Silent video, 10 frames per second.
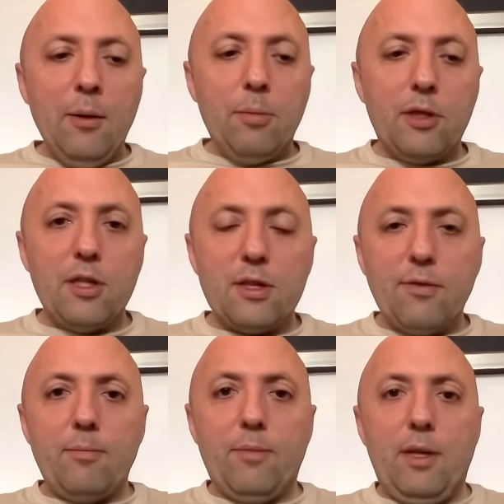Because
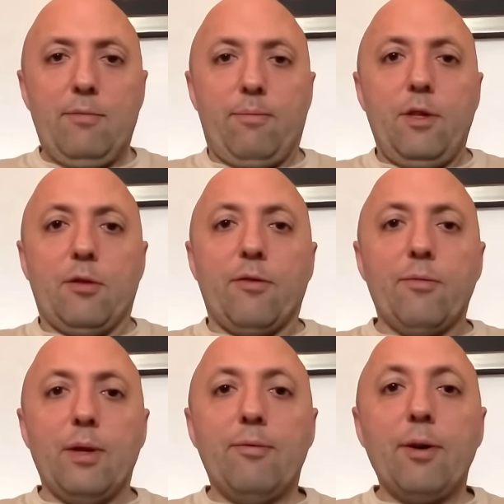
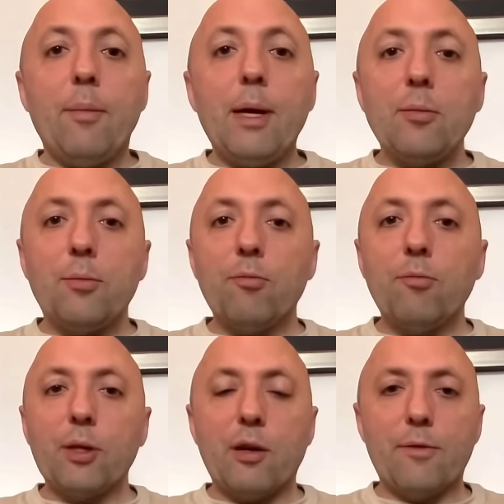if a minor
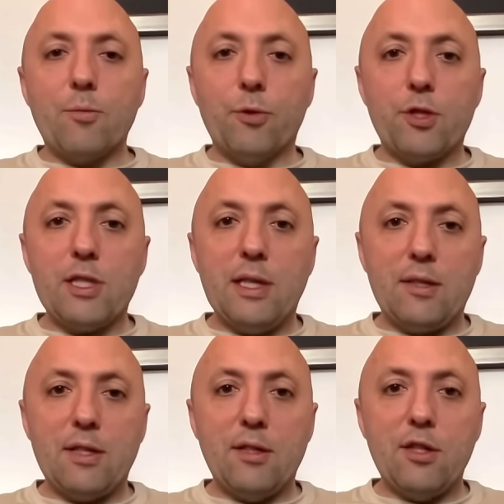problem becomes more
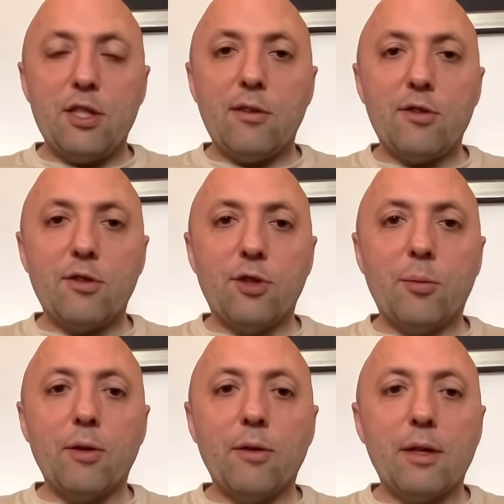serious, then you start to talk
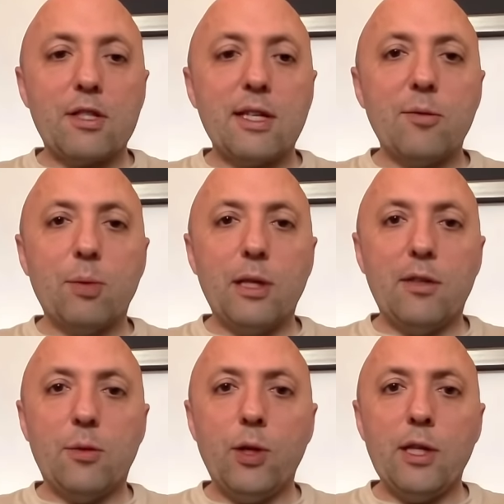about extended
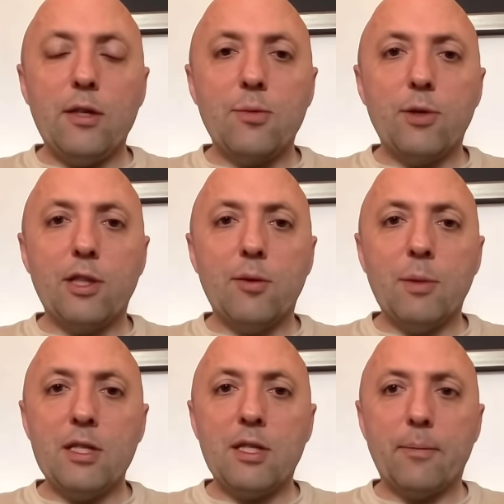period of weeks where you're
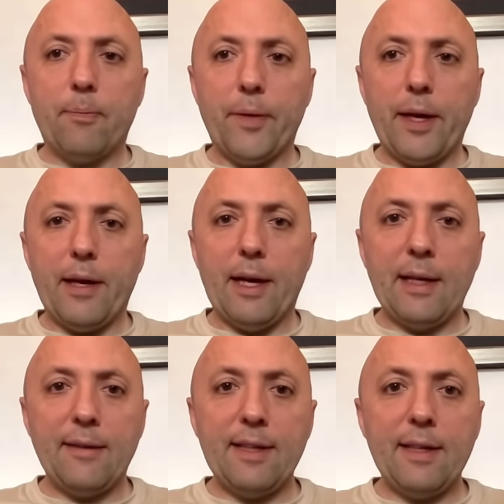missing.
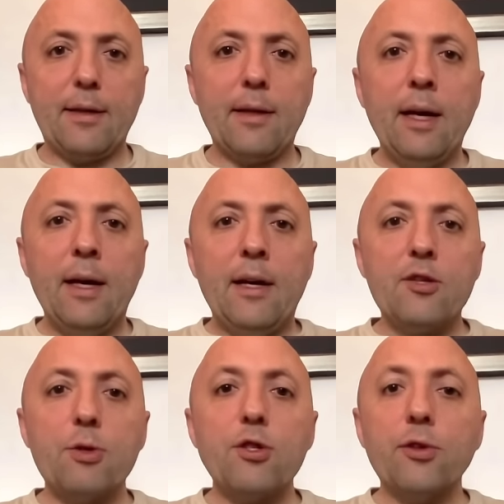And I think,
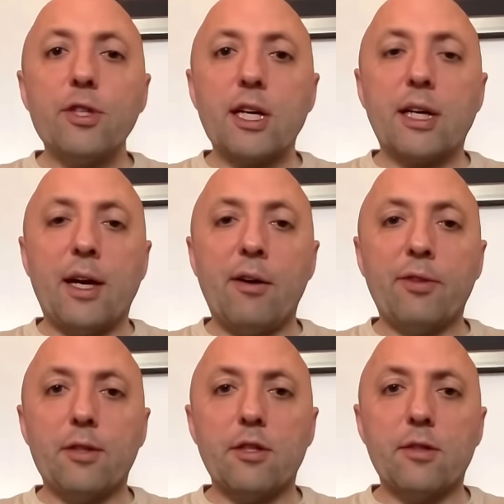as we saw in the second half
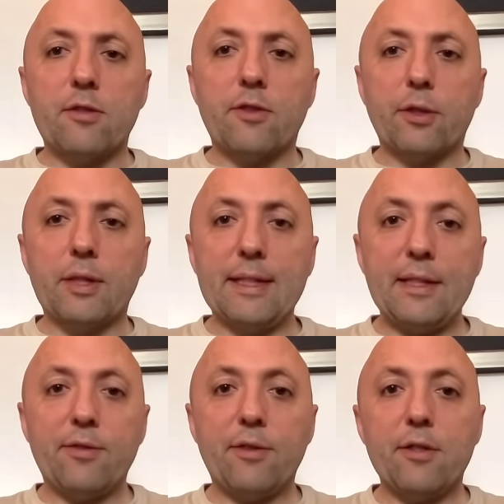against Huddersfield, and the
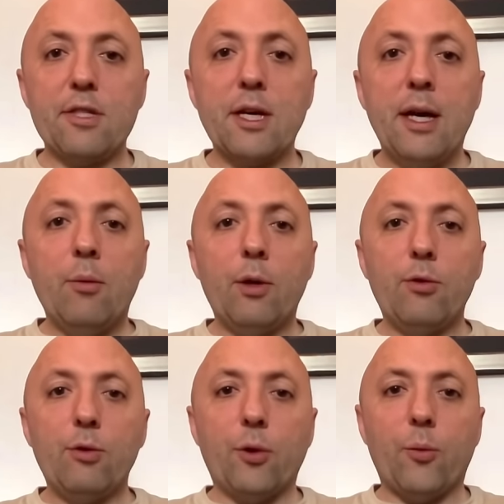difference when
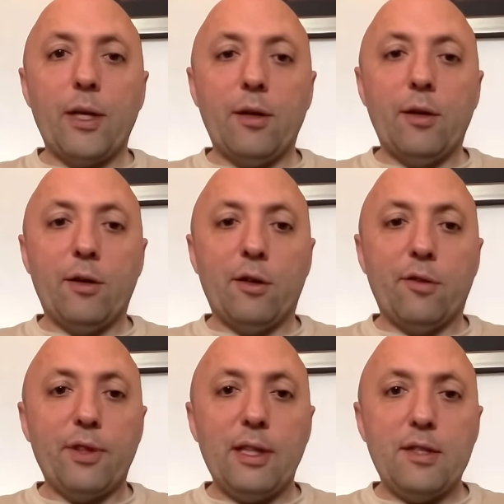Rodon went
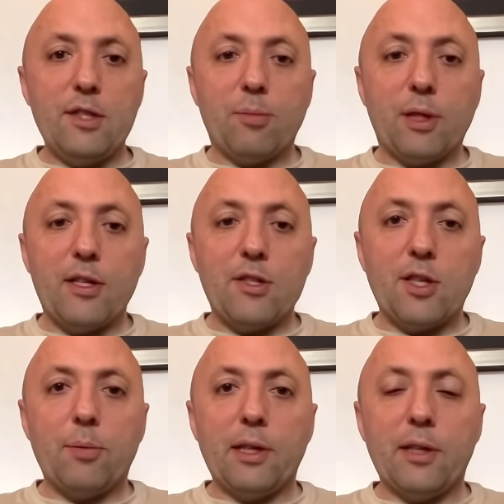off, he simply
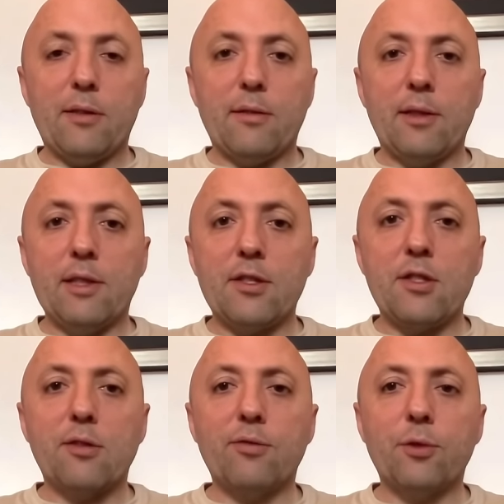isn't a player that
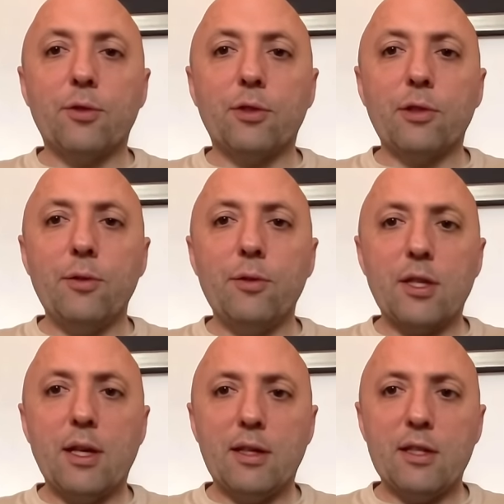Leeds can afford to
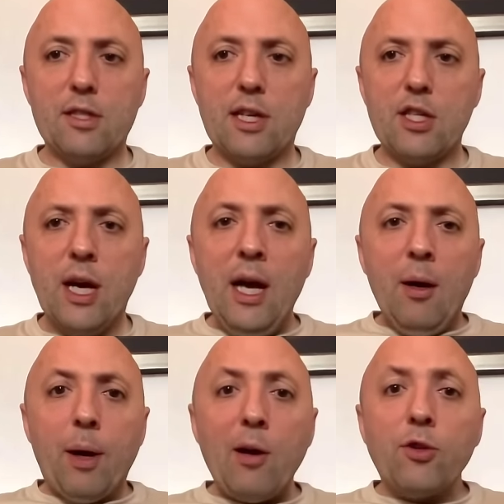lose at this stage.
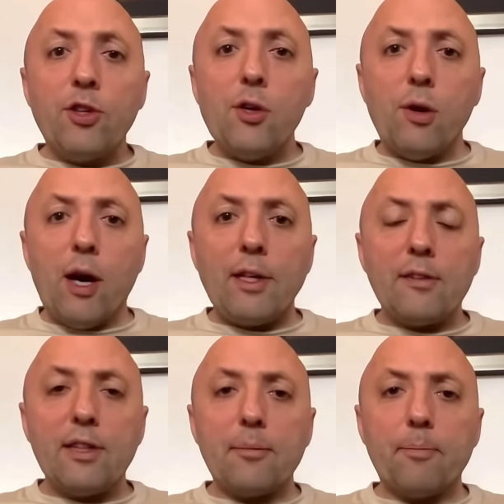But I'm with you. I mean, I
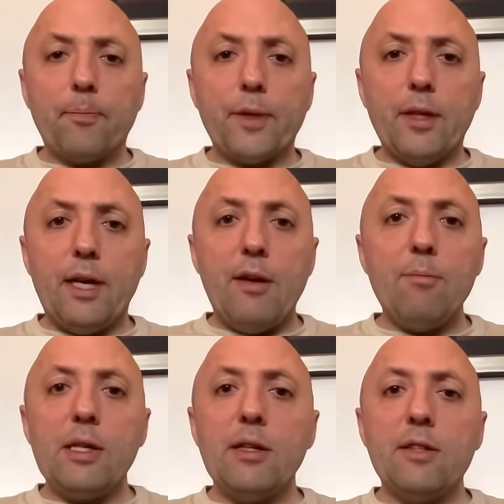think him
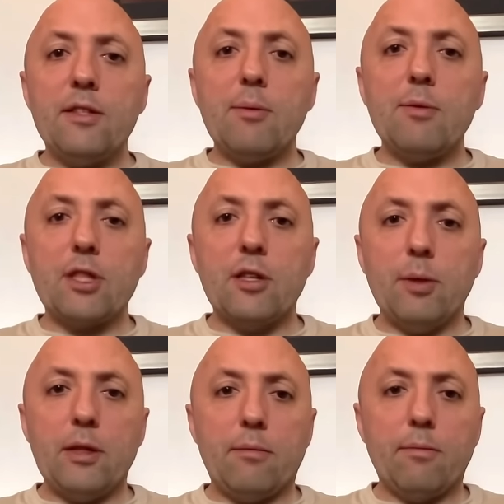being in the team is going to
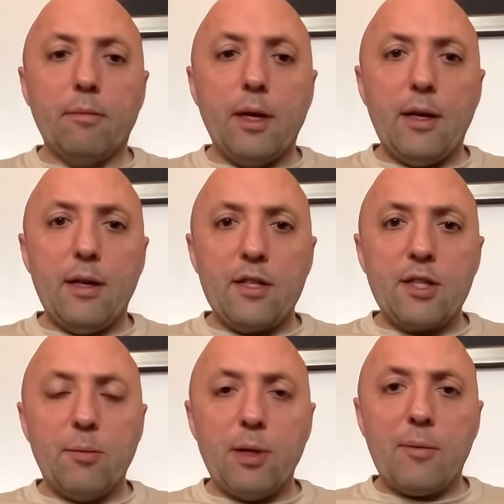
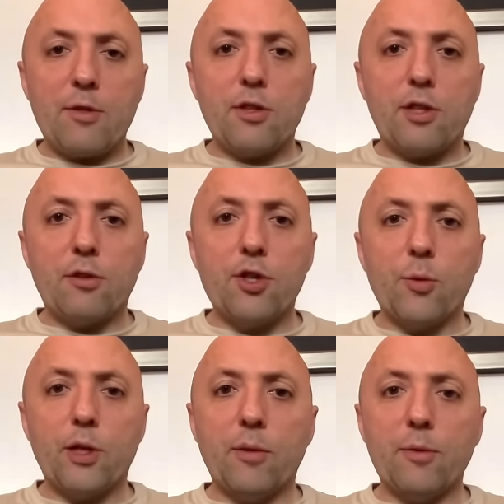be absolutely
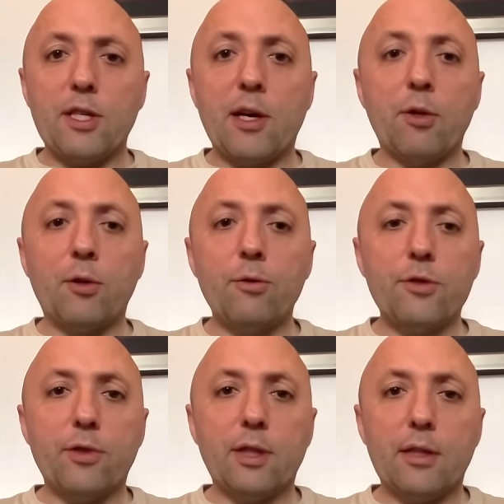crucial when it comes to how it
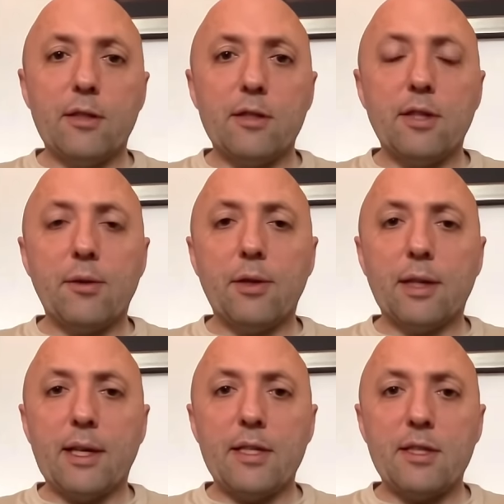goes for Leeds down at
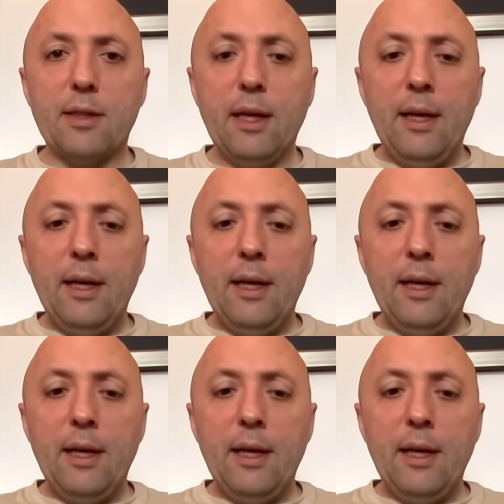Leicester.